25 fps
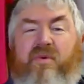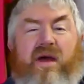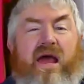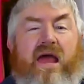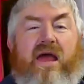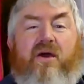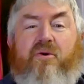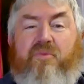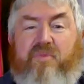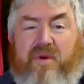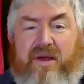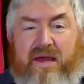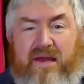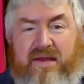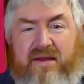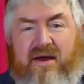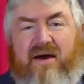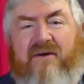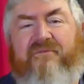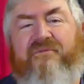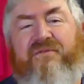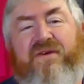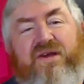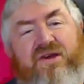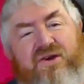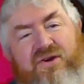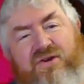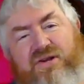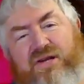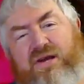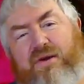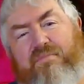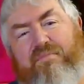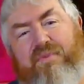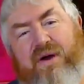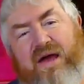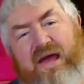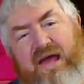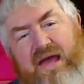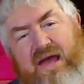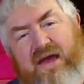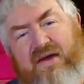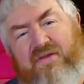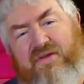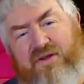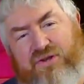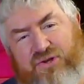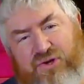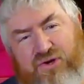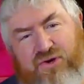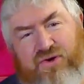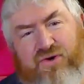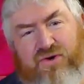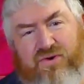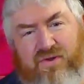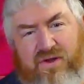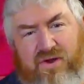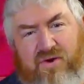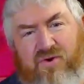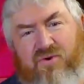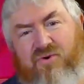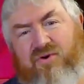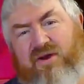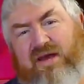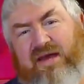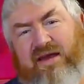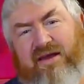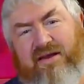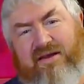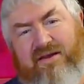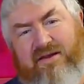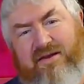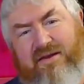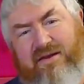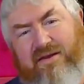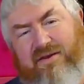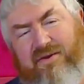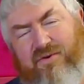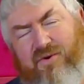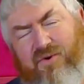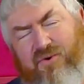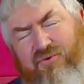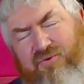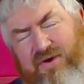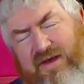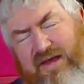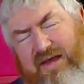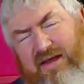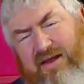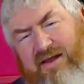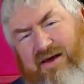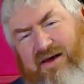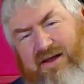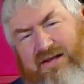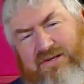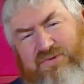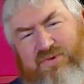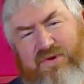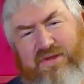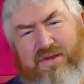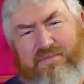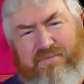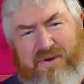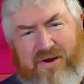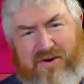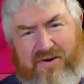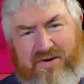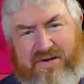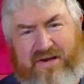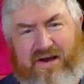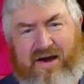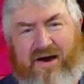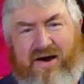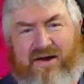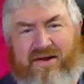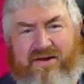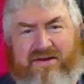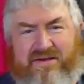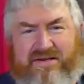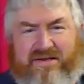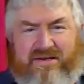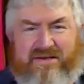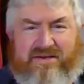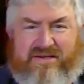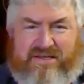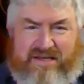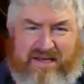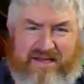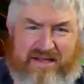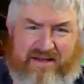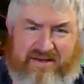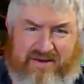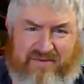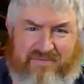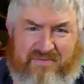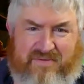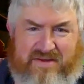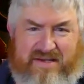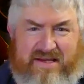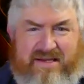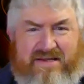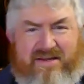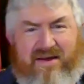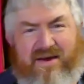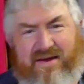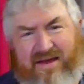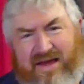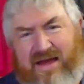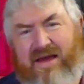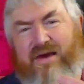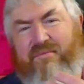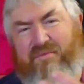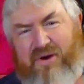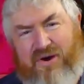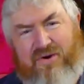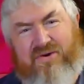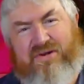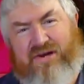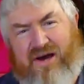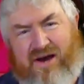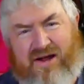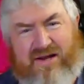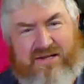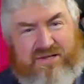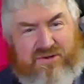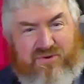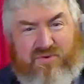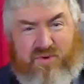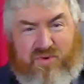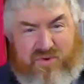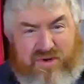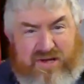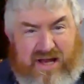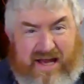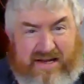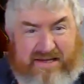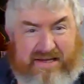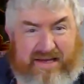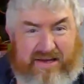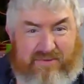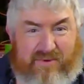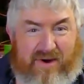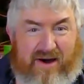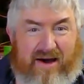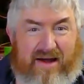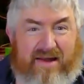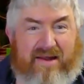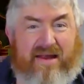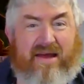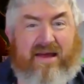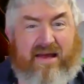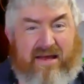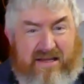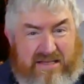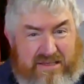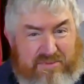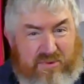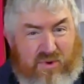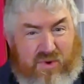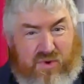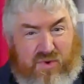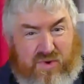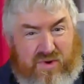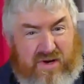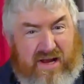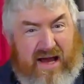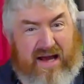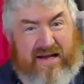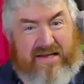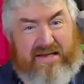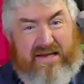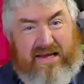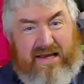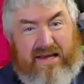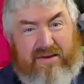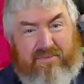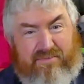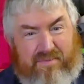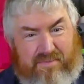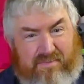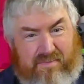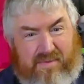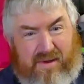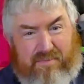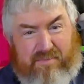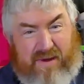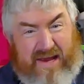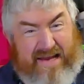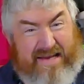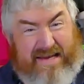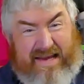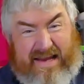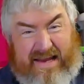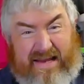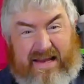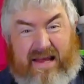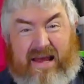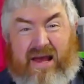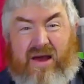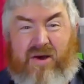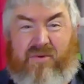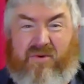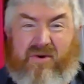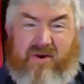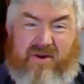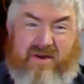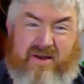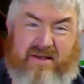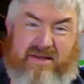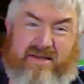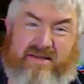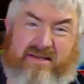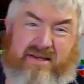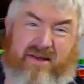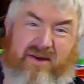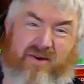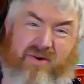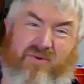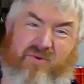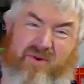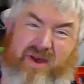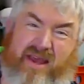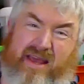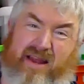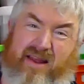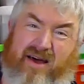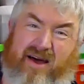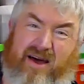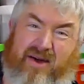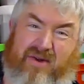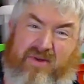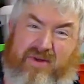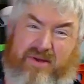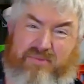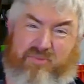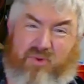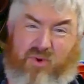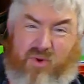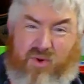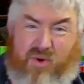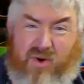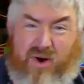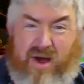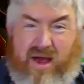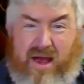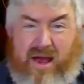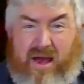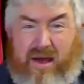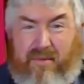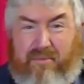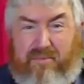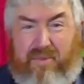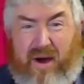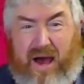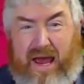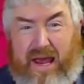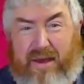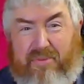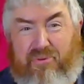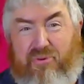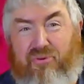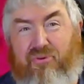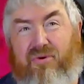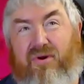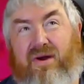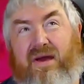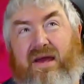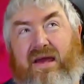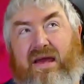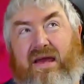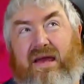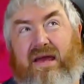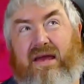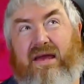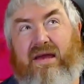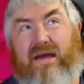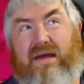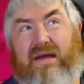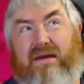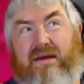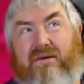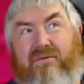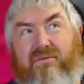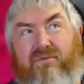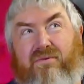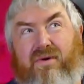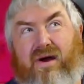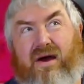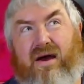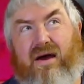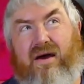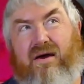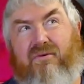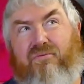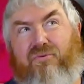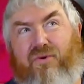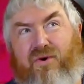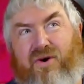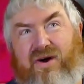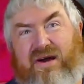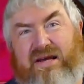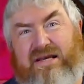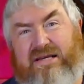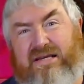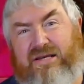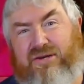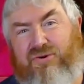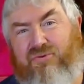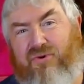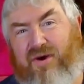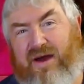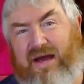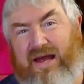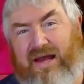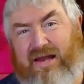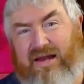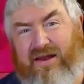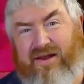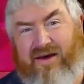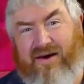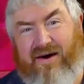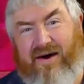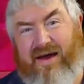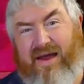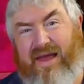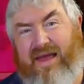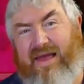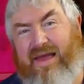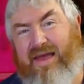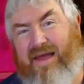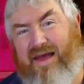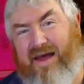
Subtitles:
It'll be enough for you to compare the two, the auriculatas with the Peltatas, and see the differences. Like Peltatas are all nutty one, small, nutty, pitted, whereas auriculata is more papery, rice grain-like,